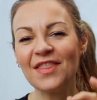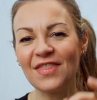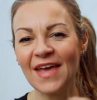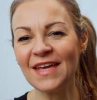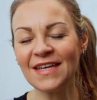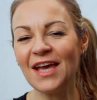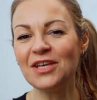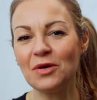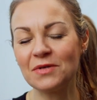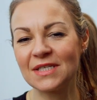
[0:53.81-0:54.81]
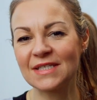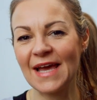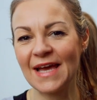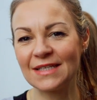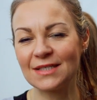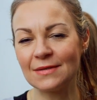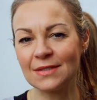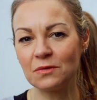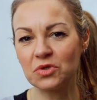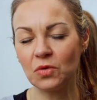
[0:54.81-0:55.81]
Then I notice ads on
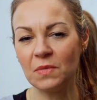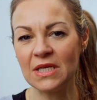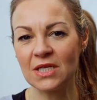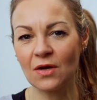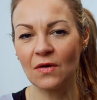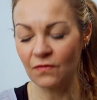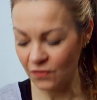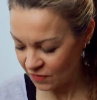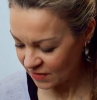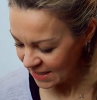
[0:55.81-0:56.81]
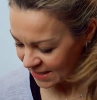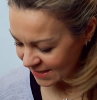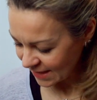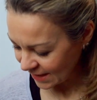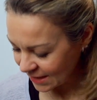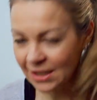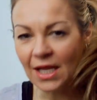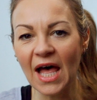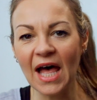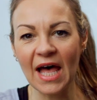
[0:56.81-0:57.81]
social media for these
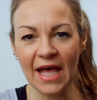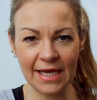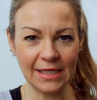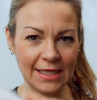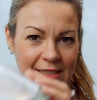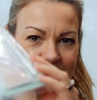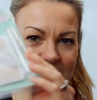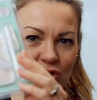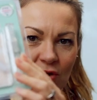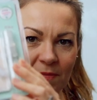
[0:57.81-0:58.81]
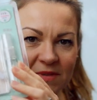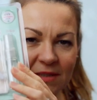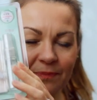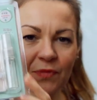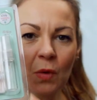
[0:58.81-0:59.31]
little eyelid strips,